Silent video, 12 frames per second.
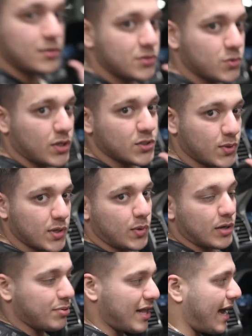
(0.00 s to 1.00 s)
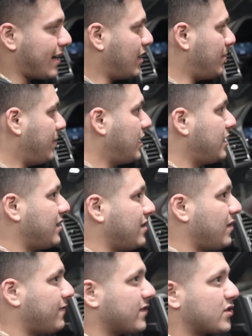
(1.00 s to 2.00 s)
2021 Platinum.
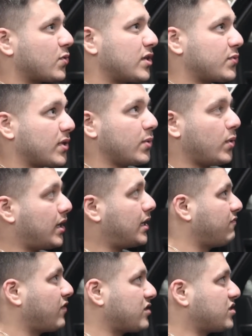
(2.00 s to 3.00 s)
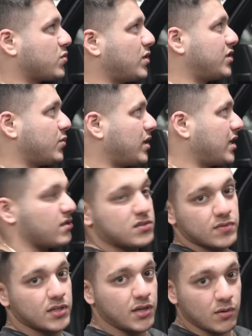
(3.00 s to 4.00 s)
For the 2021 versus 2020, there's
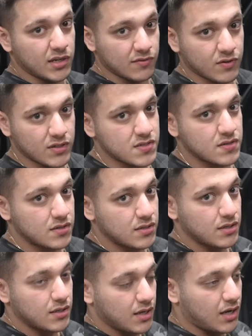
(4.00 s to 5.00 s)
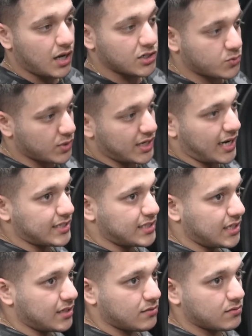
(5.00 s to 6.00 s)
really no difference.
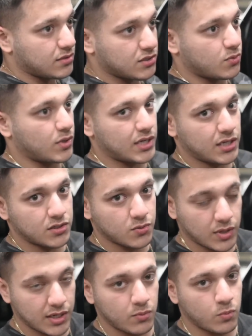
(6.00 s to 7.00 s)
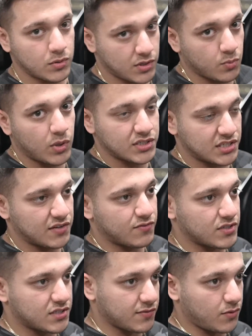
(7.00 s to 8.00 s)
2019 to 2020, there was a
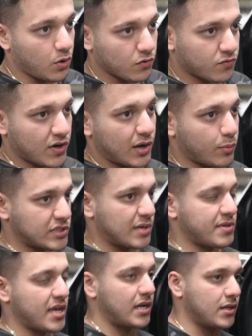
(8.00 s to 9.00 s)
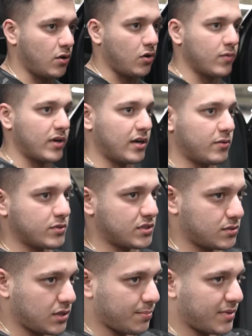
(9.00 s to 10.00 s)
difference. The whole front end was updated, the whole rear end
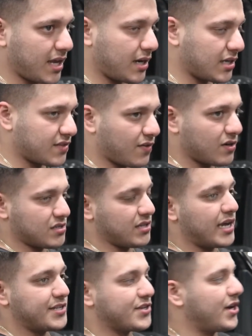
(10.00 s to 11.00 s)
was updated as far as lights